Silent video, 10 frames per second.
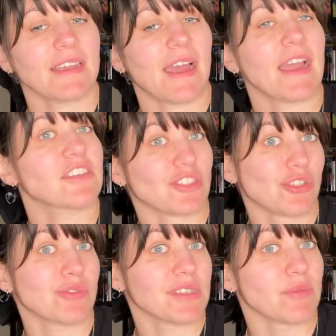I actually do
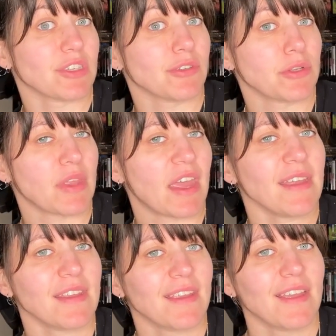see when you do that.
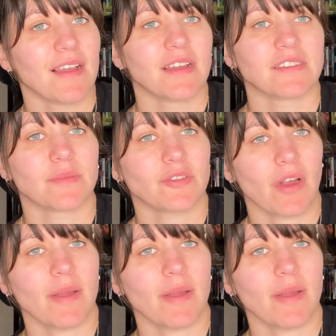Subscribe